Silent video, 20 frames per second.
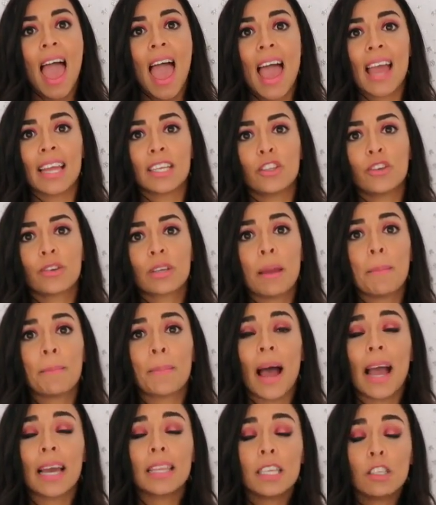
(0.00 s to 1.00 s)
And you can
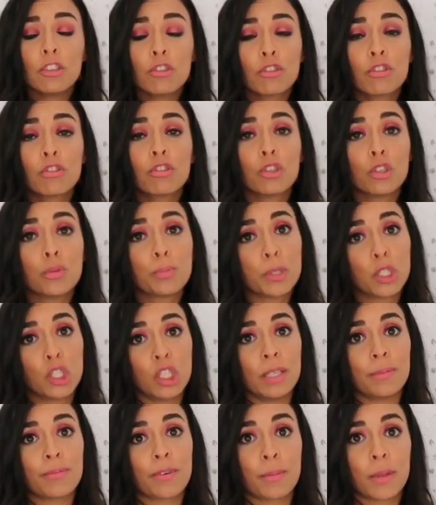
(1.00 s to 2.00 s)
buy these super
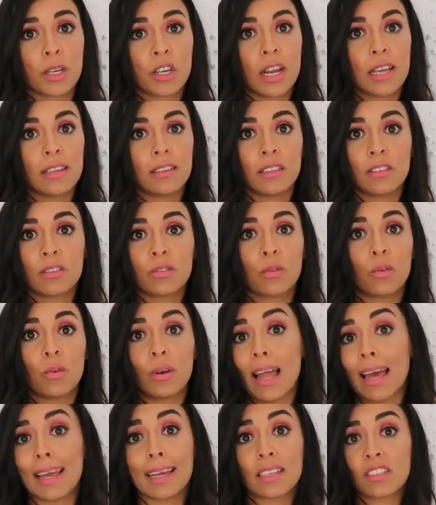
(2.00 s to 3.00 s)
cheap from the crazy
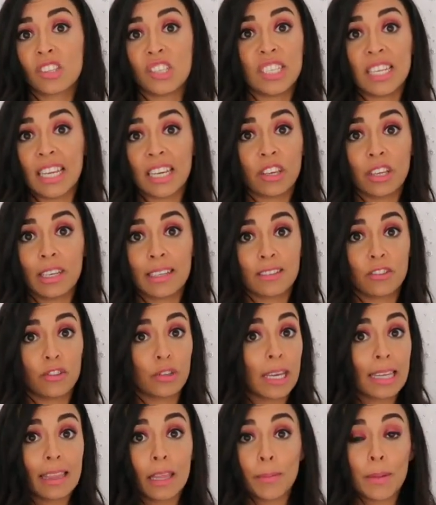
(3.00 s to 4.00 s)
store, like it's ridiculous, and
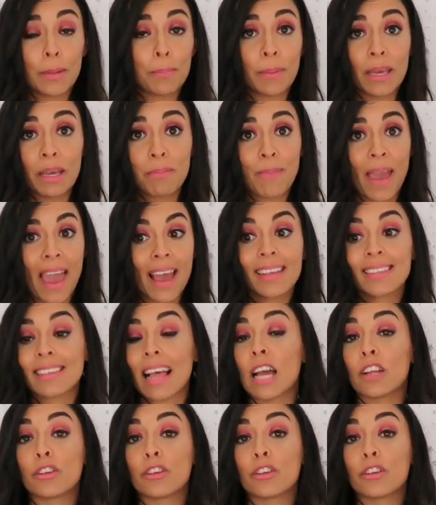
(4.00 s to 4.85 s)
you get them in big packs.